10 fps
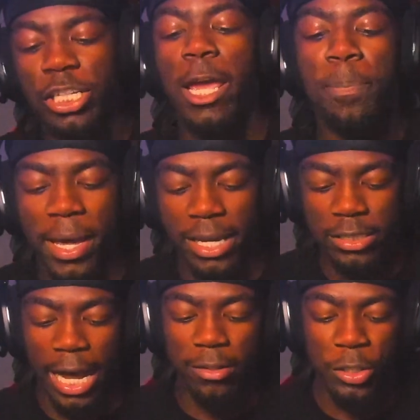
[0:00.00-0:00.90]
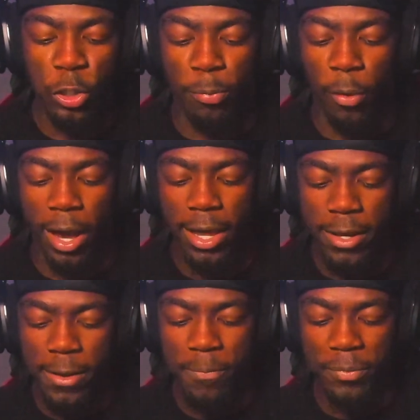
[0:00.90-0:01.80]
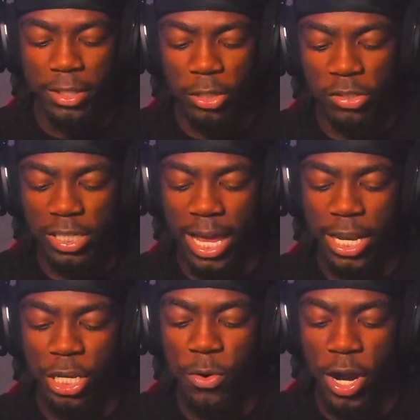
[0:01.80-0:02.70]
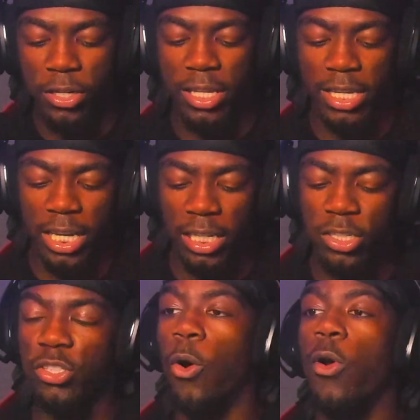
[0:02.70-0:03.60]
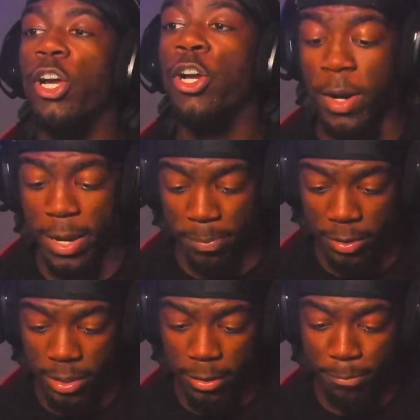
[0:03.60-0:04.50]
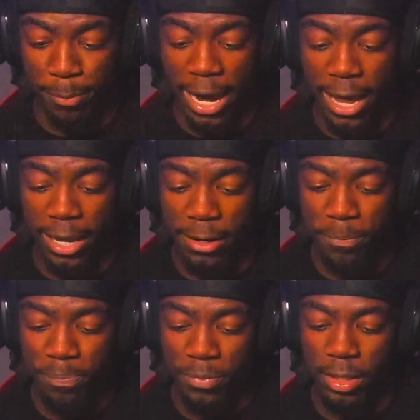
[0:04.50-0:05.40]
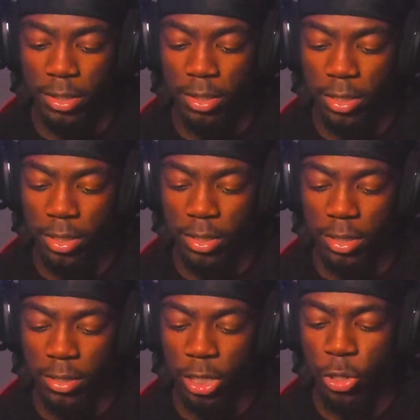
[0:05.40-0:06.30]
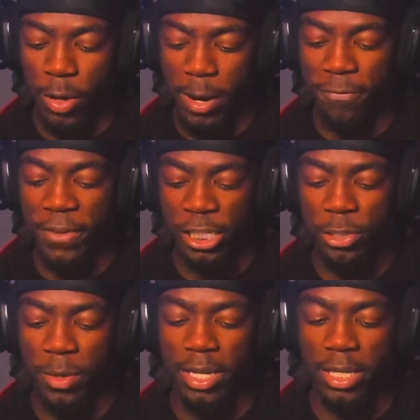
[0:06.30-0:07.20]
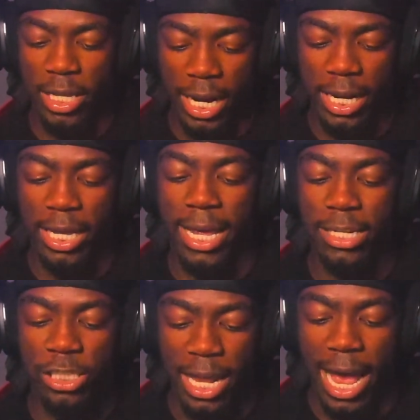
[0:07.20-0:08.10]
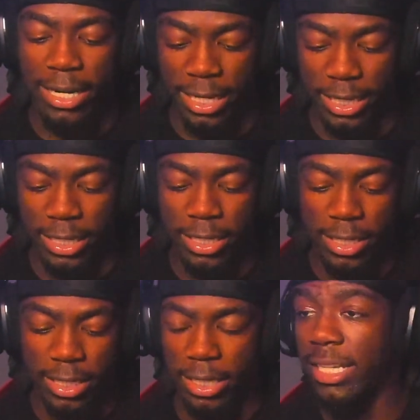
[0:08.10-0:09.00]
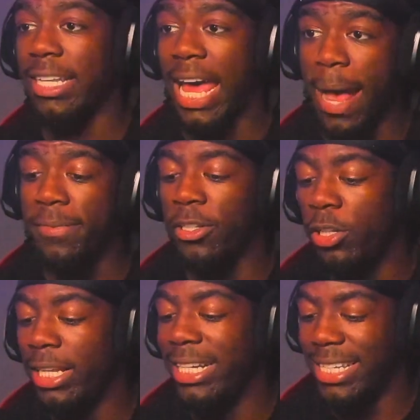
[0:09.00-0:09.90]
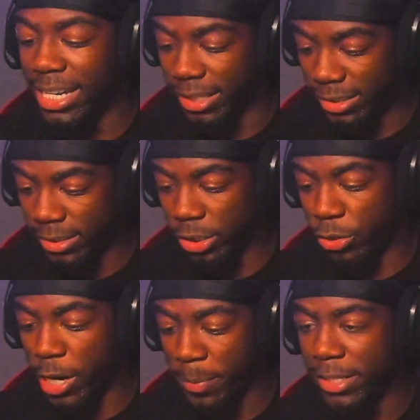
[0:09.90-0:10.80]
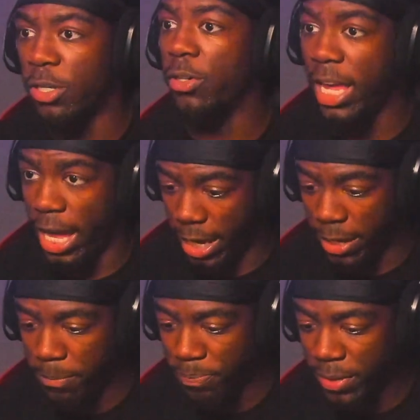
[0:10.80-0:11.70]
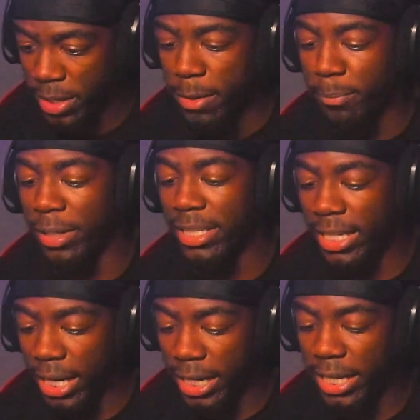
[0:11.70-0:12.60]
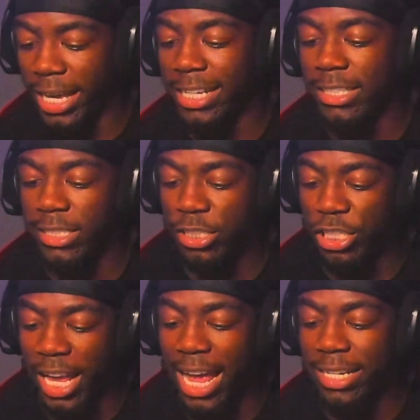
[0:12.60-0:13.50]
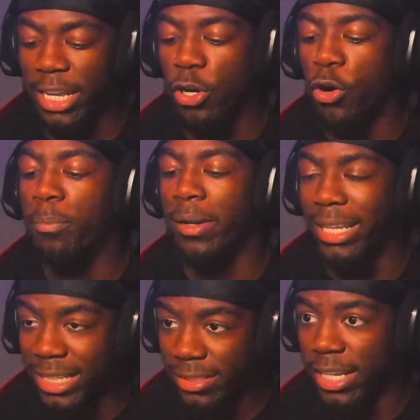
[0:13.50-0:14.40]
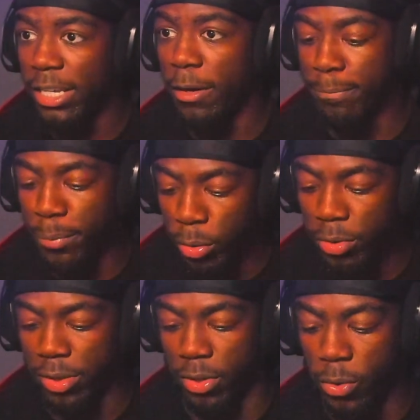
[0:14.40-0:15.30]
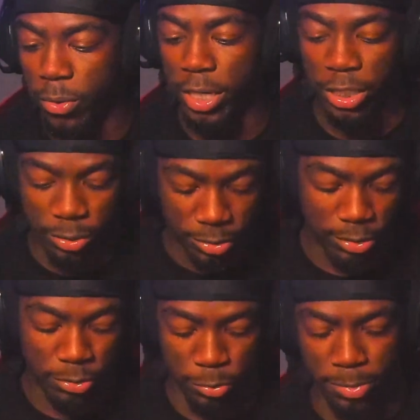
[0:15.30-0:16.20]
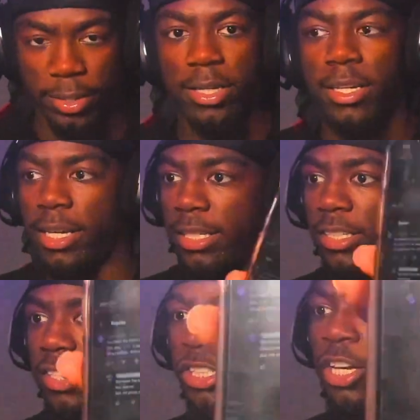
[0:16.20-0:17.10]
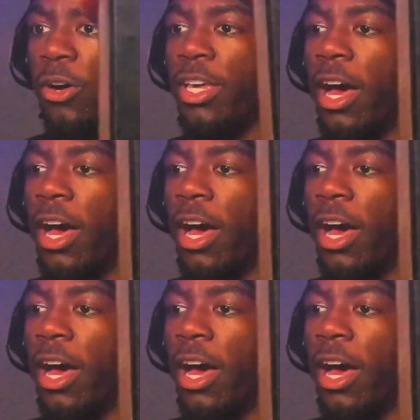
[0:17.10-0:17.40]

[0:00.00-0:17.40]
J Pick. Shout out to you, boy you said you heard The Killers or Grip by Grip featuring Kenny and JID is absolutely nuts. Grip is okay, but Kenny and JID go ballistic both on YouTube. And just to show